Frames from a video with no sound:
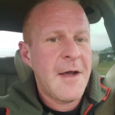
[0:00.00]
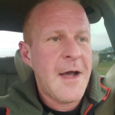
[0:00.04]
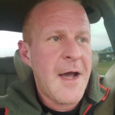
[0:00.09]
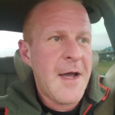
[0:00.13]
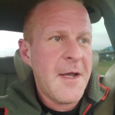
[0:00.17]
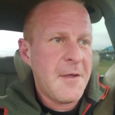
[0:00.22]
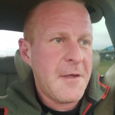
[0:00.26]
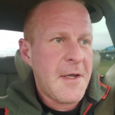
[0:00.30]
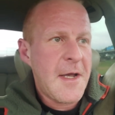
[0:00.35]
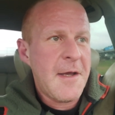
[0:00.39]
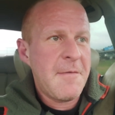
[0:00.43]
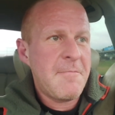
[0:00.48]

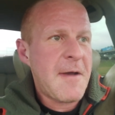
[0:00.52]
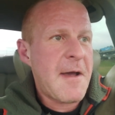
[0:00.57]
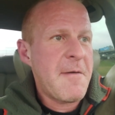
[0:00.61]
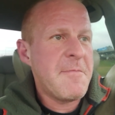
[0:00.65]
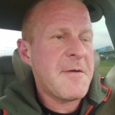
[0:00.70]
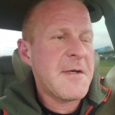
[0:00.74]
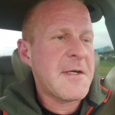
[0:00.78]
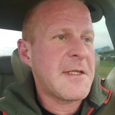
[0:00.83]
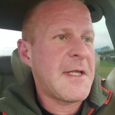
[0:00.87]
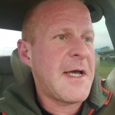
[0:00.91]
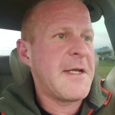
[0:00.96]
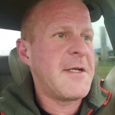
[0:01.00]

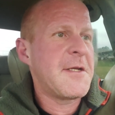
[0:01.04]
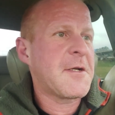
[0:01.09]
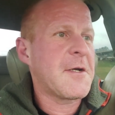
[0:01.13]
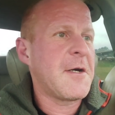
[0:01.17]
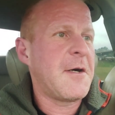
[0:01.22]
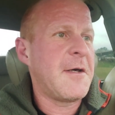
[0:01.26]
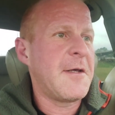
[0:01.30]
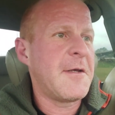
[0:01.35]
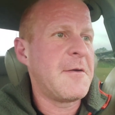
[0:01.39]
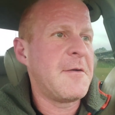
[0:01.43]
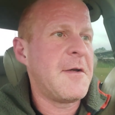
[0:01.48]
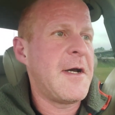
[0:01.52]
I'm inclined to
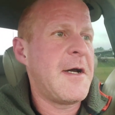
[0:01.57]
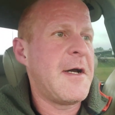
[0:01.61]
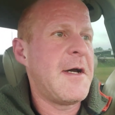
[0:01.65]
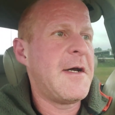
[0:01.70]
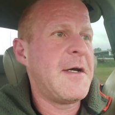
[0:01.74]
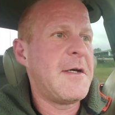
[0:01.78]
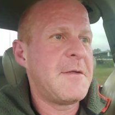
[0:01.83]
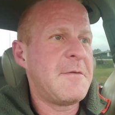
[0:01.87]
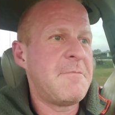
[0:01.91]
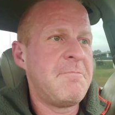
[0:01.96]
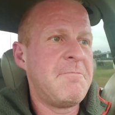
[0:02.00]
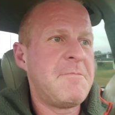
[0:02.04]
call
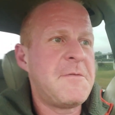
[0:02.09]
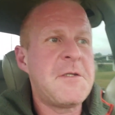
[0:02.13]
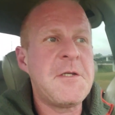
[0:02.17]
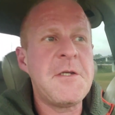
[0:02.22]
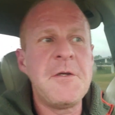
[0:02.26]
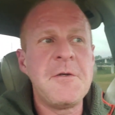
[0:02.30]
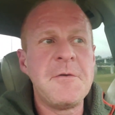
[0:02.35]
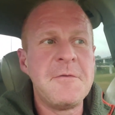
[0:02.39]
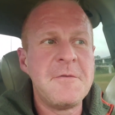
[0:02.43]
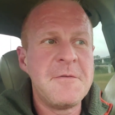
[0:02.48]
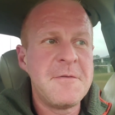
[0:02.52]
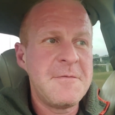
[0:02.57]
it
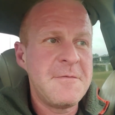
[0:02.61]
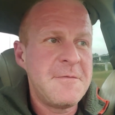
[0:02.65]
2.